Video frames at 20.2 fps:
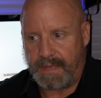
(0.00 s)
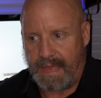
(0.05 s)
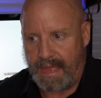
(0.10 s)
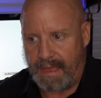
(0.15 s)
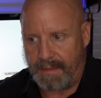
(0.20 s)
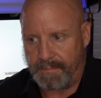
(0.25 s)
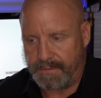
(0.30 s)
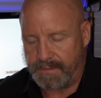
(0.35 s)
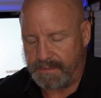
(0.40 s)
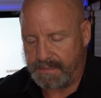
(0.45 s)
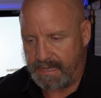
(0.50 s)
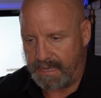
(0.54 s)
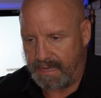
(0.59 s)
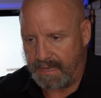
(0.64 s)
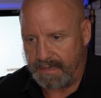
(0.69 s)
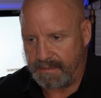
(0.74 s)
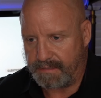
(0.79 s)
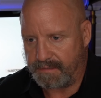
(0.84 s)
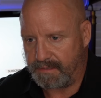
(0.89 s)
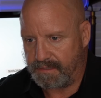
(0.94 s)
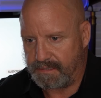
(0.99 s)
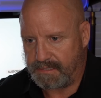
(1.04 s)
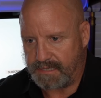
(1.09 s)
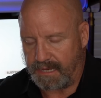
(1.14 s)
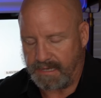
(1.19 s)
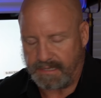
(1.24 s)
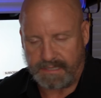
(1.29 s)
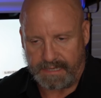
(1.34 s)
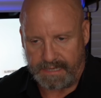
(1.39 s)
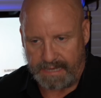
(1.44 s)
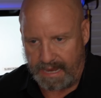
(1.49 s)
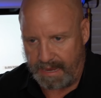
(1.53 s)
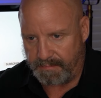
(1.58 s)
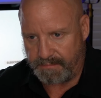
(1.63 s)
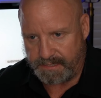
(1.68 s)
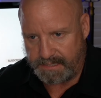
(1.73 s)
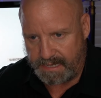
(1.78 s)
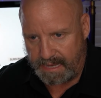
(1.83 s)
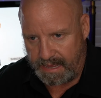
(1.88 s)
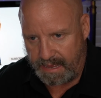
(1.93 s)
happens on sites like
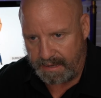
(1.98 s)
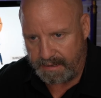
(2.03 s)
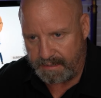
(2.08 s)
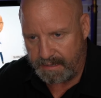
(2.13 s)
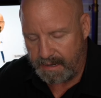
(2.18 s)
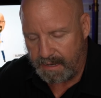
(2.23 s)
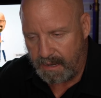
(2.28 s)
Amazon